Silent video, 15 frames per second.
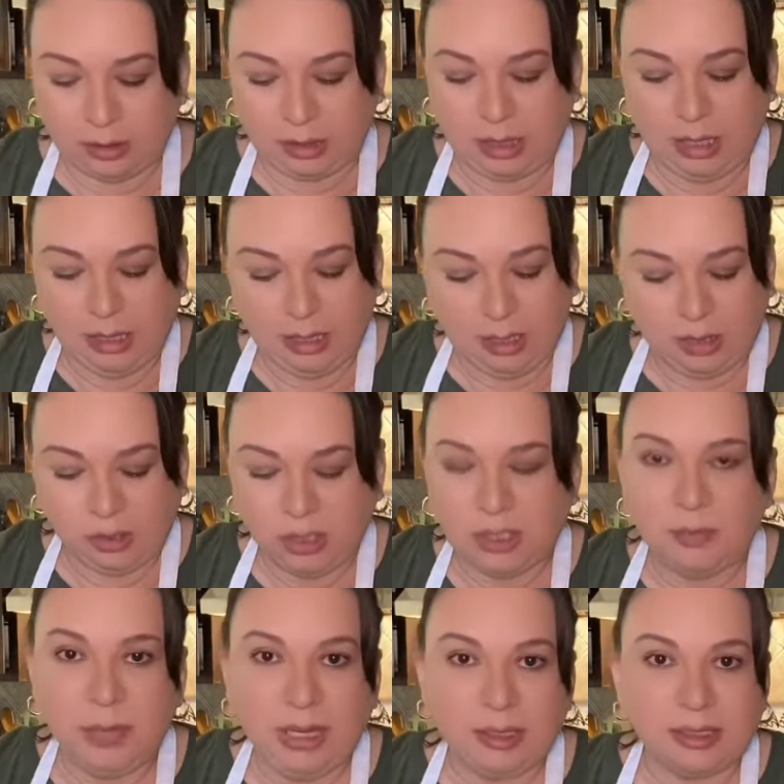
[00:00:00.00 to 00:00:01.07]
And then I just
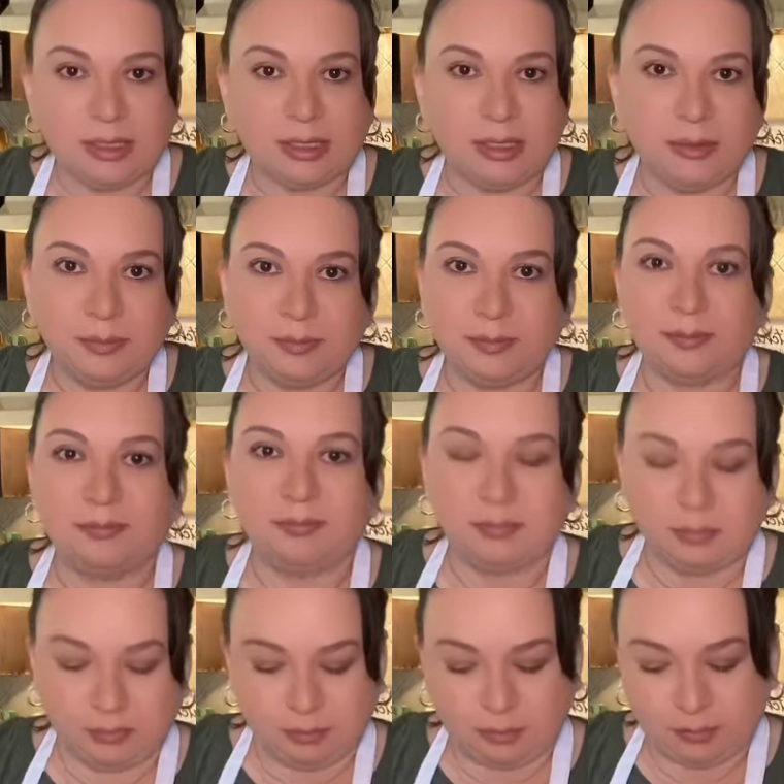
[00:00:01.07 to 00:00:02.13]
mix
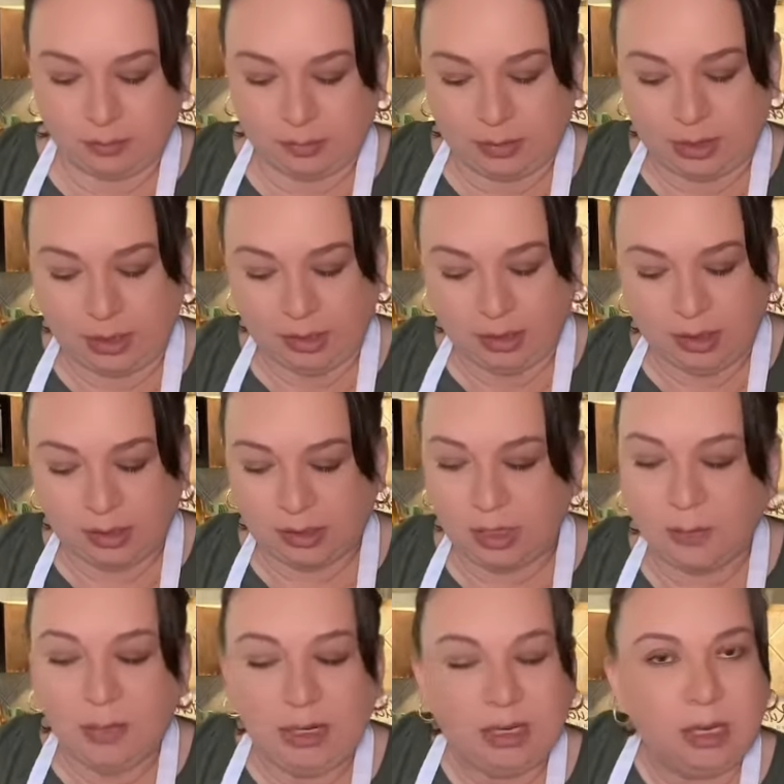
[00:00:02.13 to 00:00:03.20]
like this. I'm
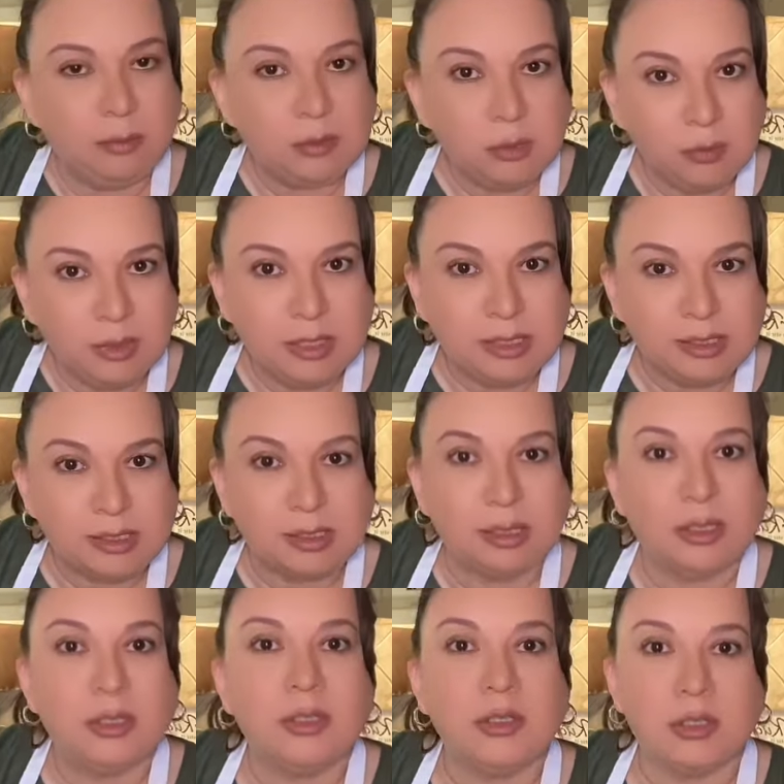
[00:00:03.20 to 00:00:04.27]
going to keep doing this
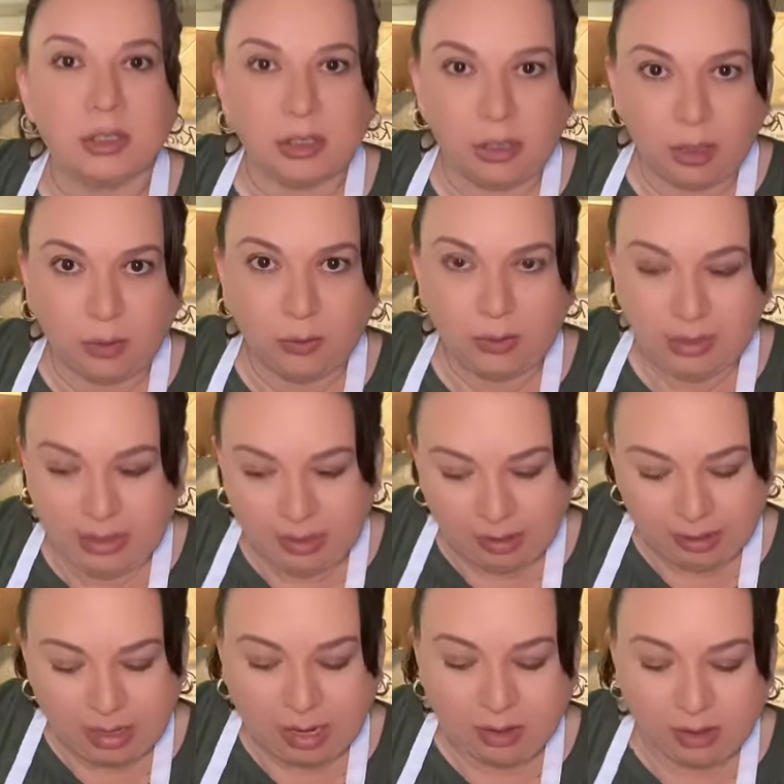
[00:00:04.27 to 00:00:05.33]
slowly,
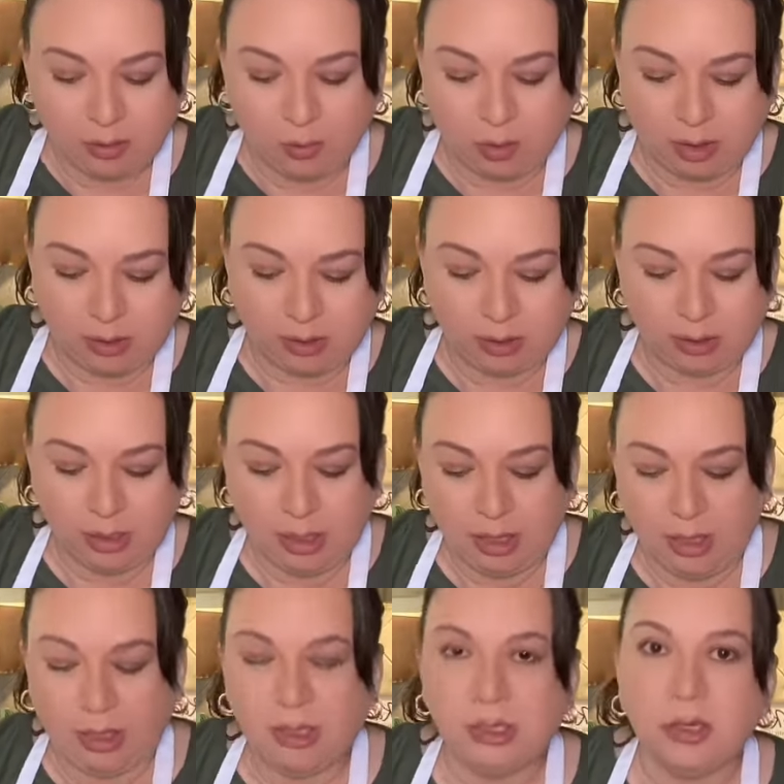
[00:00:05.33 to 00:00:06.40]
adding the water
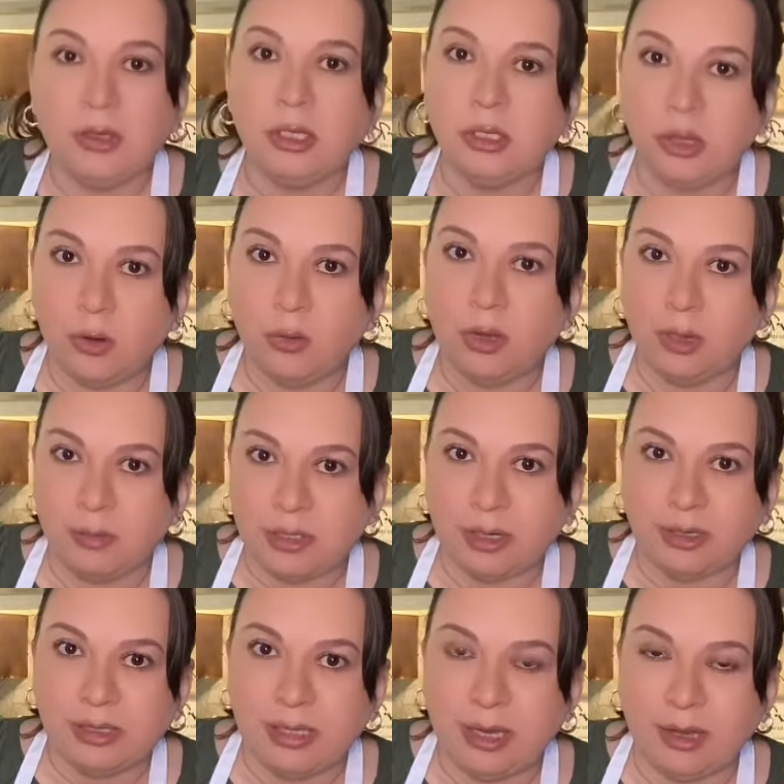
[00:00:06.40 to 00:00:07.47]
until the dough comes all
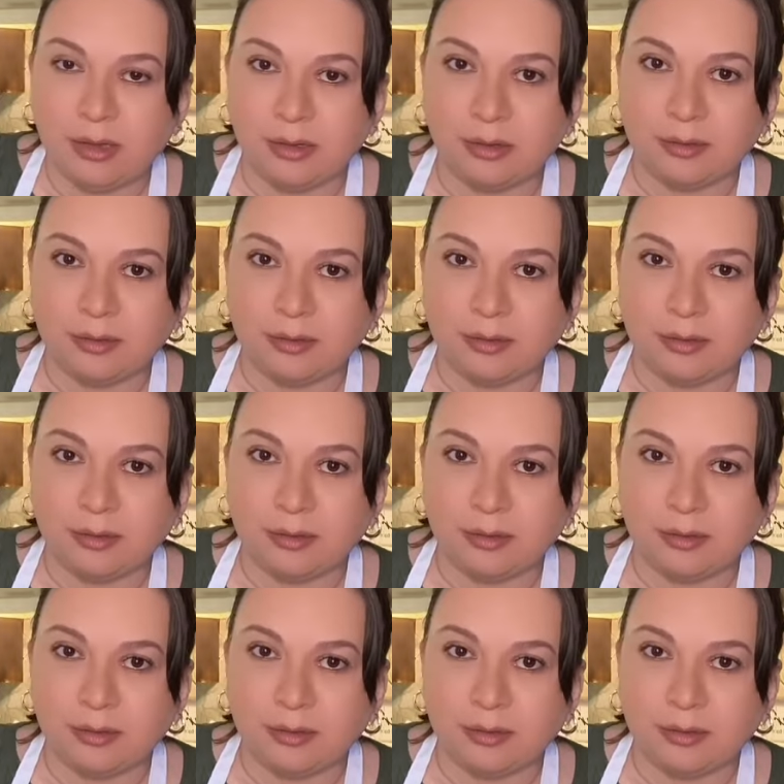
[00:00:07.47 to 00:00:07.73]
together.